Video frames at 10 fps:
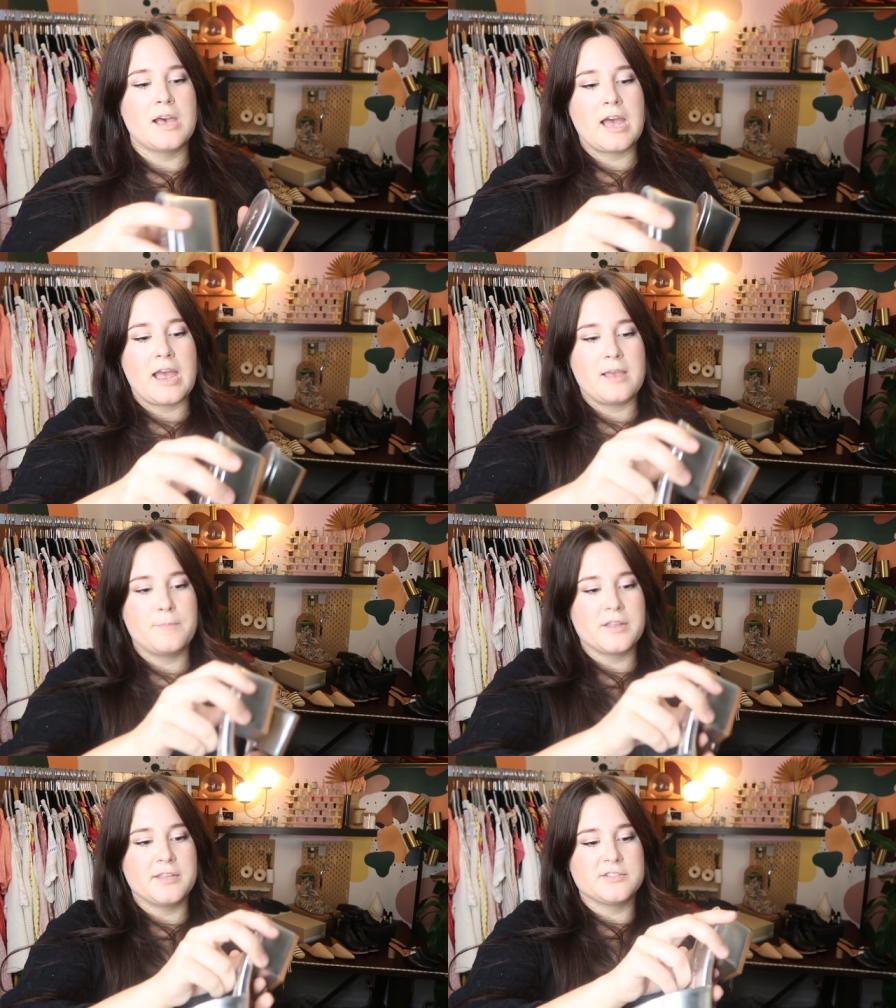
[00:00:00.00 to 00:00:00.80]
I
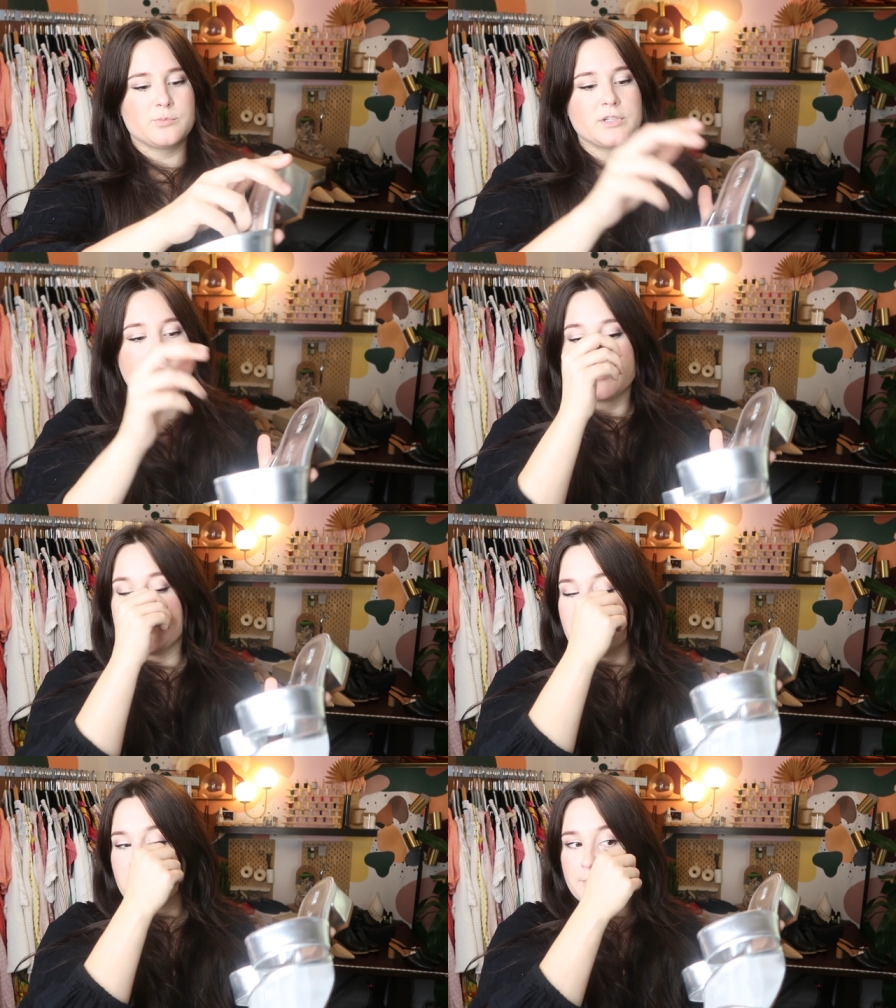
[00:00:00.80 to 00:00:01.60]
bought these from another
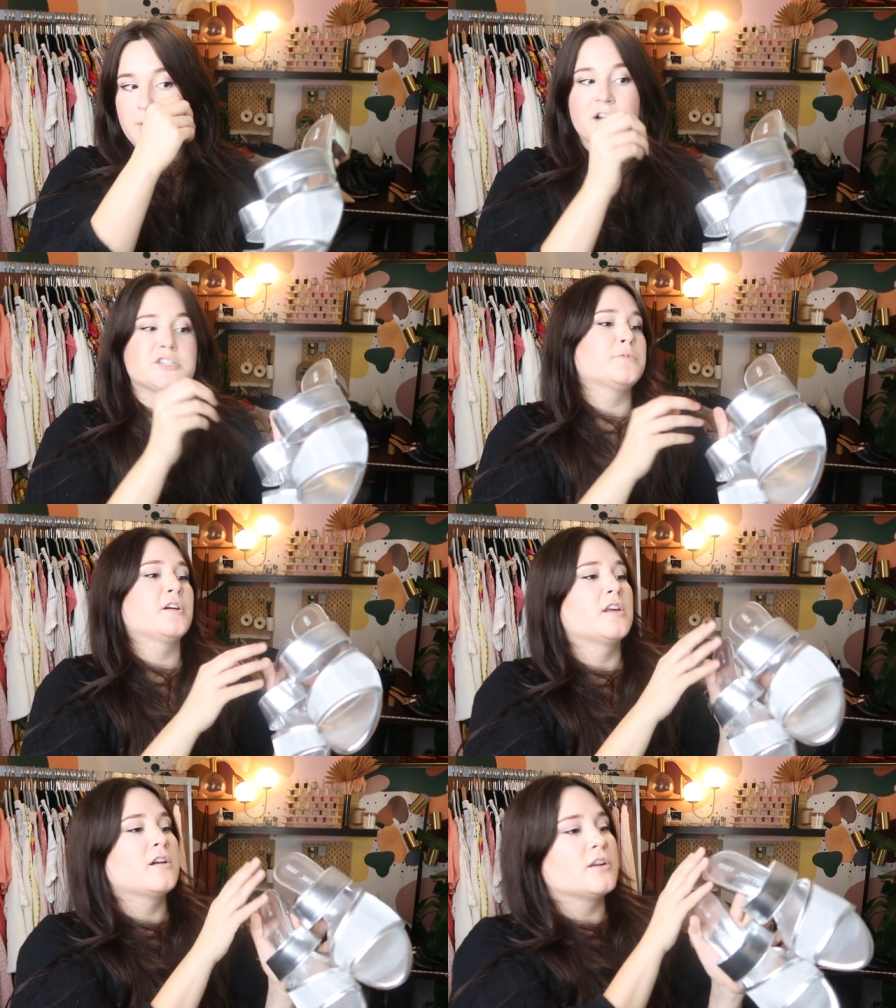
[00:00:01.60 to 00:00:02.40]
seller on
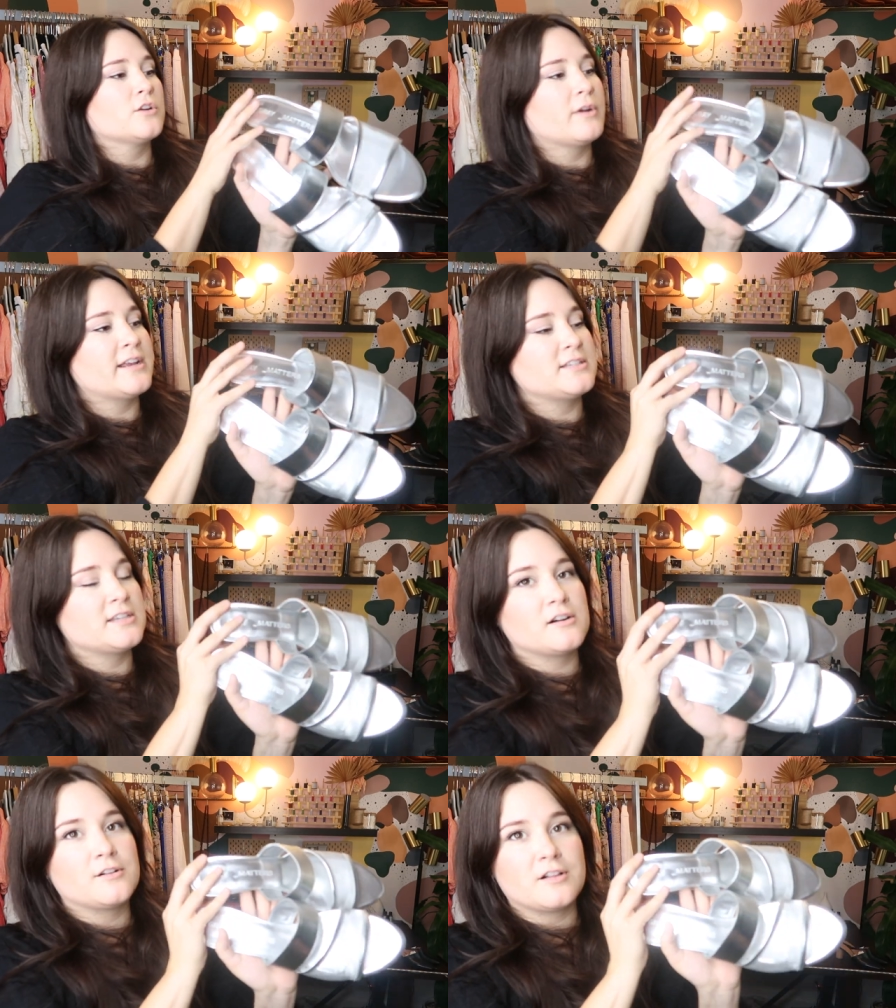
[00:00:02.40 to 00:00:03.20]
Poshmark and got a great
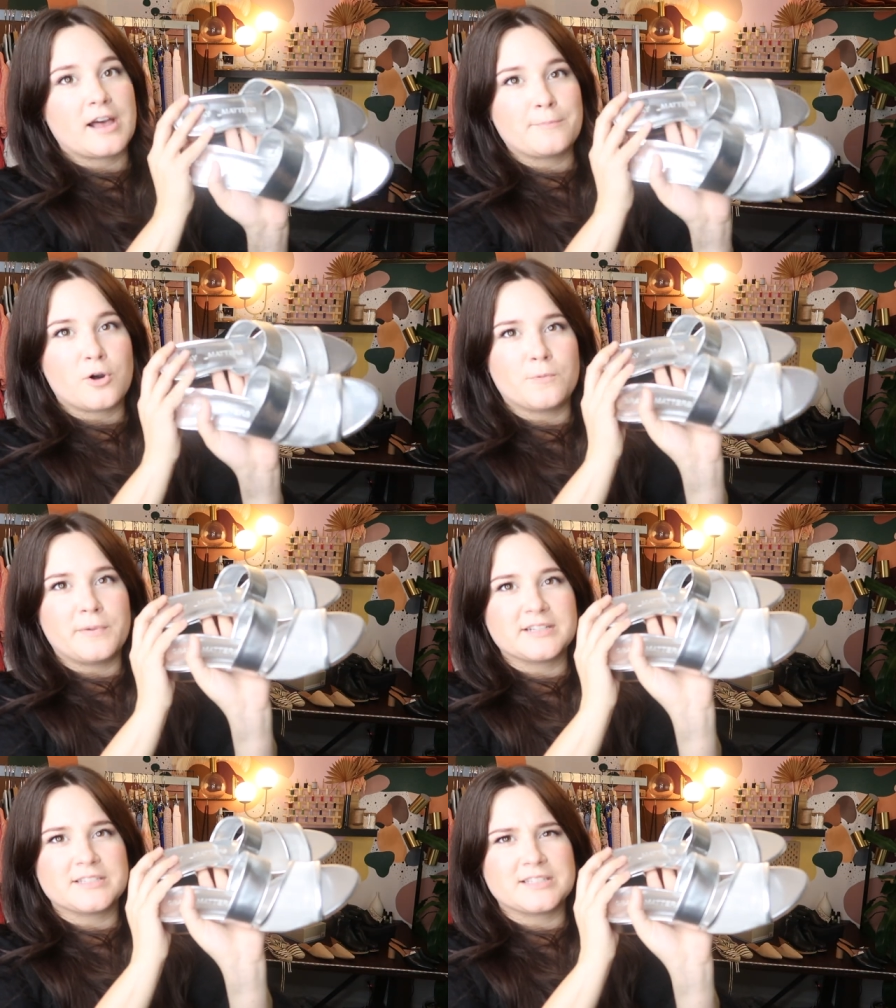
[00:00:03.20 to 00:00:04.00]
deal. I'm
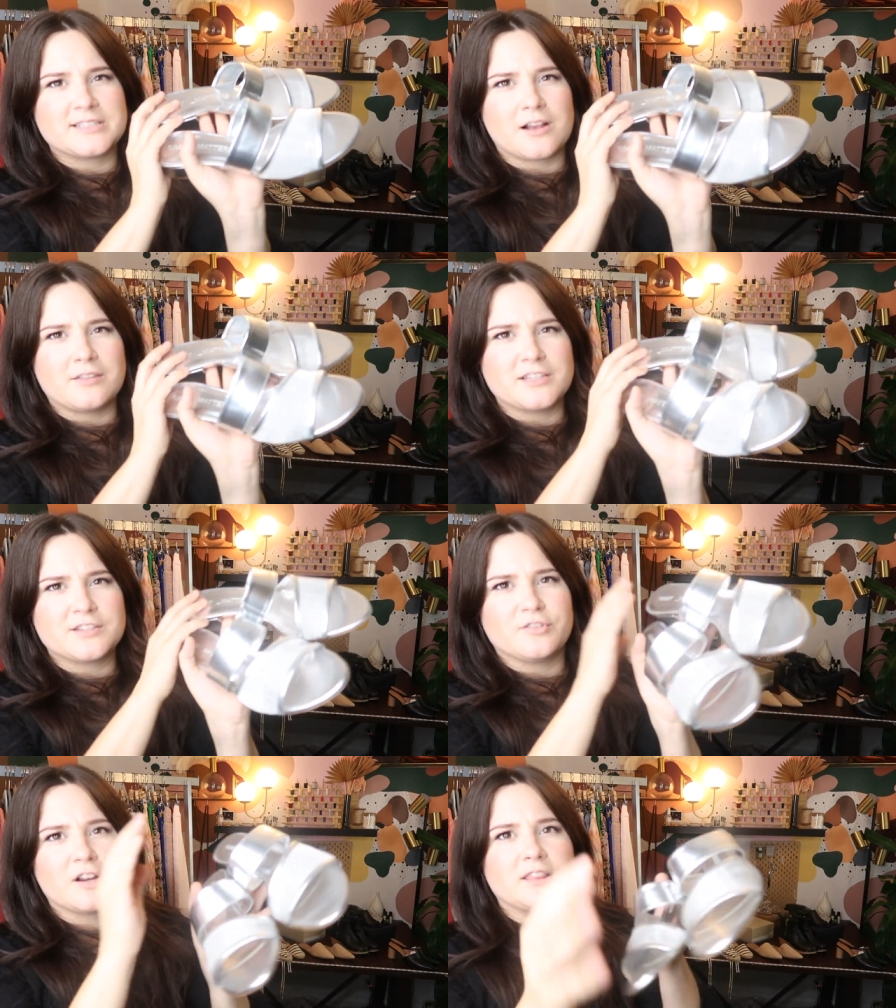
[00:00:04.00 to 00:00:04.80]
hoping to sell
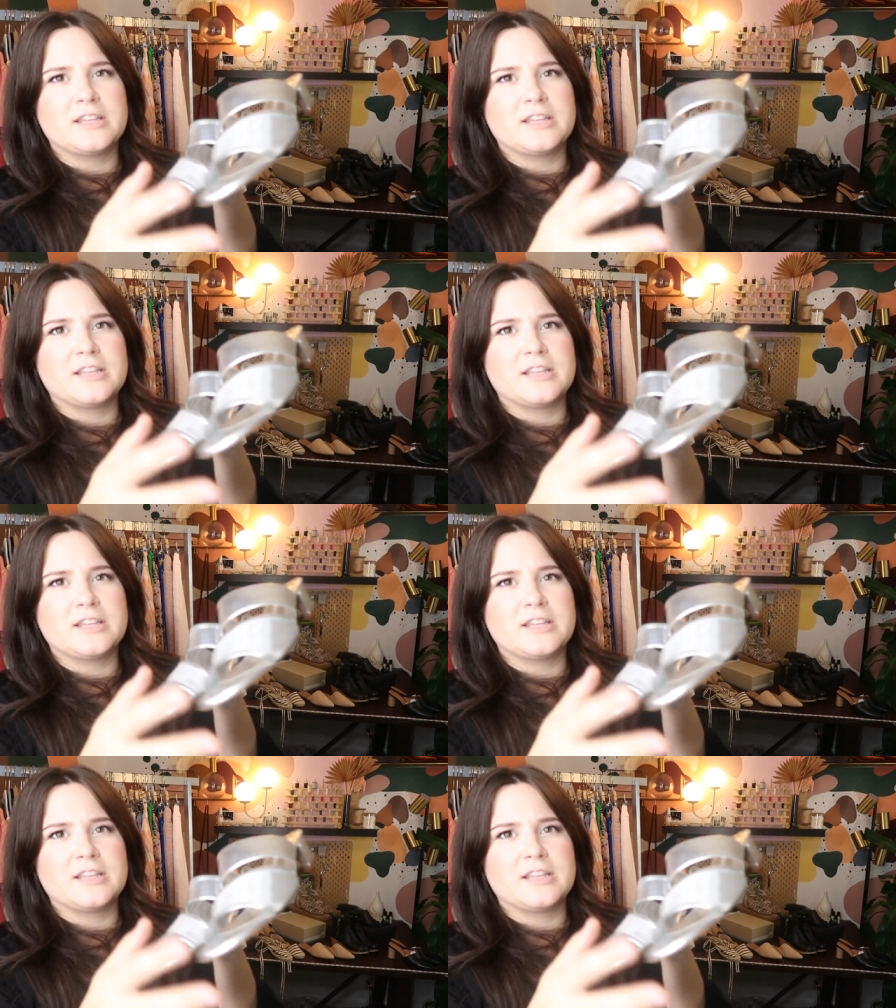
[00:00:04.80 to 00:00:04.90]
these for at